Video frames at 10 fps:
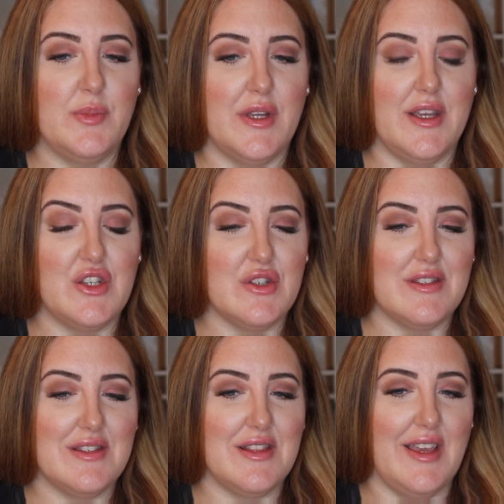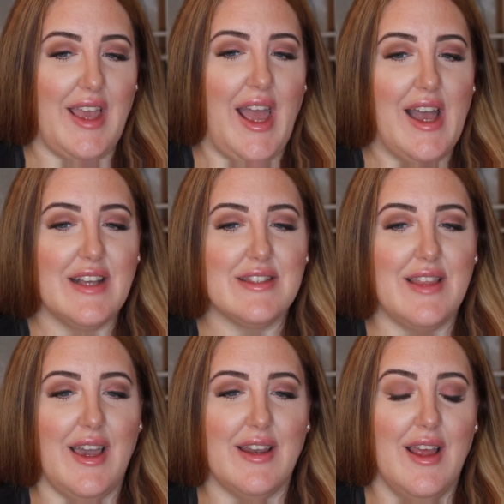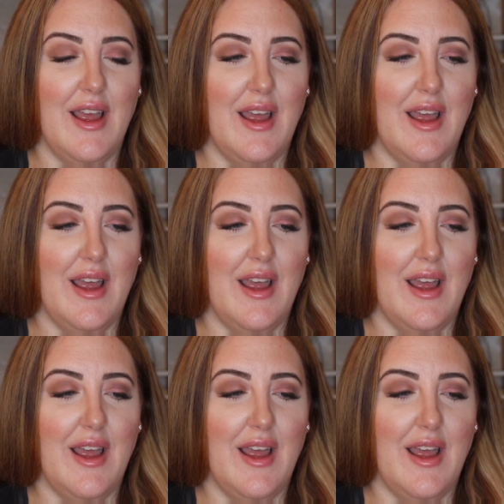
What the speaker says: but it just like has that